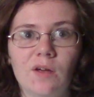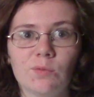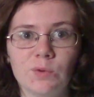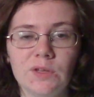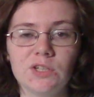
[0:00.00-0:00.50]

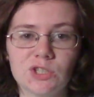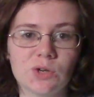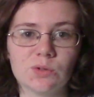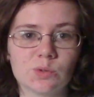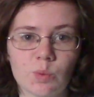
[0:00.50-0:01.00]
really
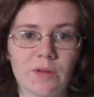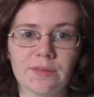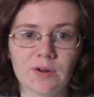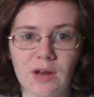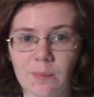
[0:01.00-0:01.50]
shows what
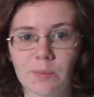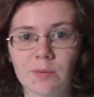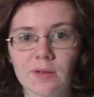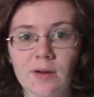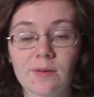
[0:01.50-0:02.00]
they're
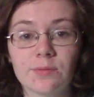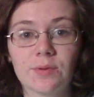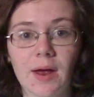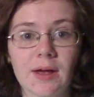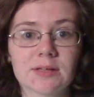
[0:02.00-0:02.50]
capable
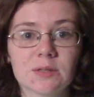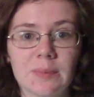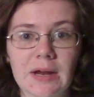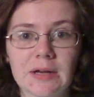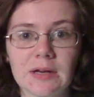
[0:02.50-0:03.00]
of as a
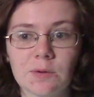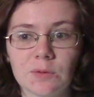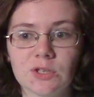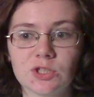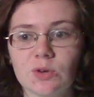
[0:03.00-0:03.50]
band, and it
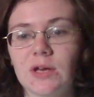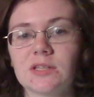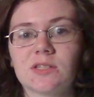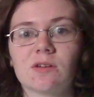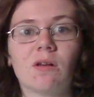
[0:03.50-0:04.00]
really
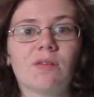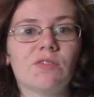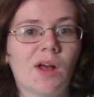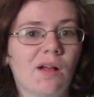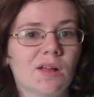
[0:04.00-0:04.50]
showcases all of
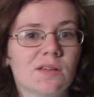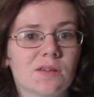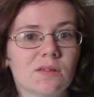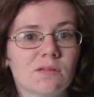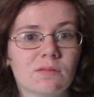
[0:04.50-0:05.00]
their
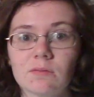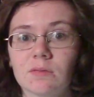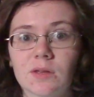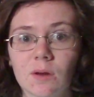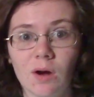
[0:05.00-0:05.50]
talents.
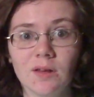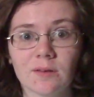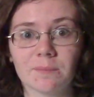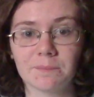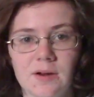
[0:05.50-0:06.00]
So
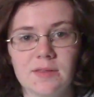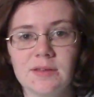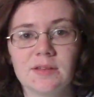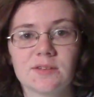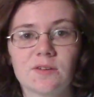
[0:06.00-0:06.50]
awesome. And I
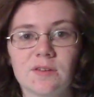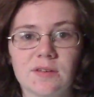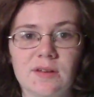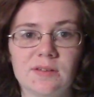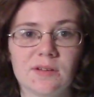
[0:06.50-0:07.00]
think this song is
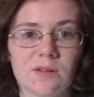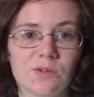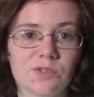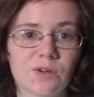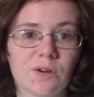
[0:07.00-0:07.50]
a decent
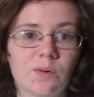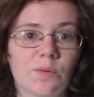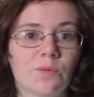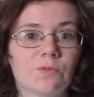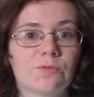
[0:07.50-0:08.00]
closer
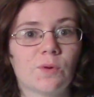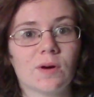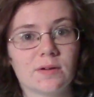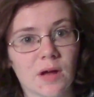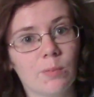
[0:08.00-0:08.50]

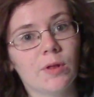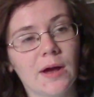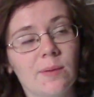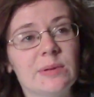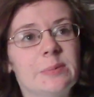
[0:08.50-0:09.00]
for a double
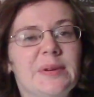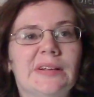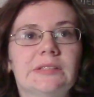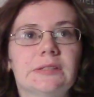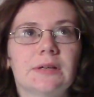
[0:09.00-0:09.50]
album.
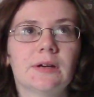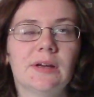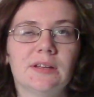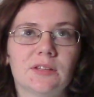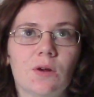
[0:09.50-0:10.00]
It's
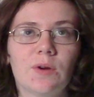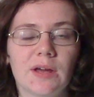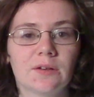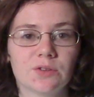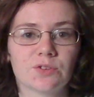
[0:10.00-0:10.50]
an
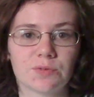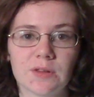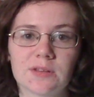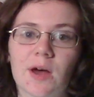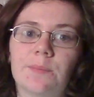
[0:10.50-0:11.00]
okay closer for
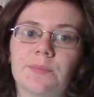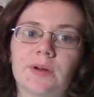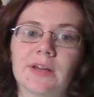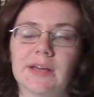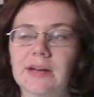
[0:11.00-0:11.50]
this album,
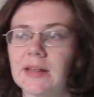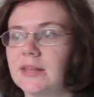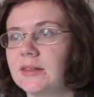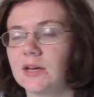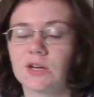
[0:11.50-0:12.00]
but again, I
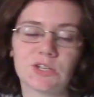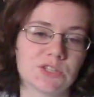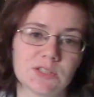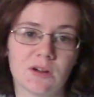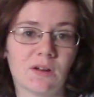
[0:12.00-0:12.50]
think they could have
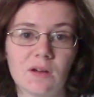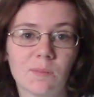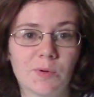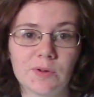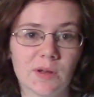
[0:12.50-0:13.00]
just done a
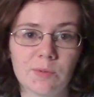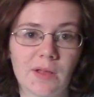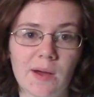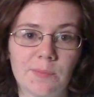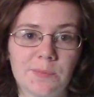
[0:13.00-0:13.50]

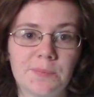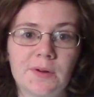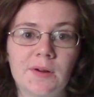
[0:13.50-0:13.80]
double album.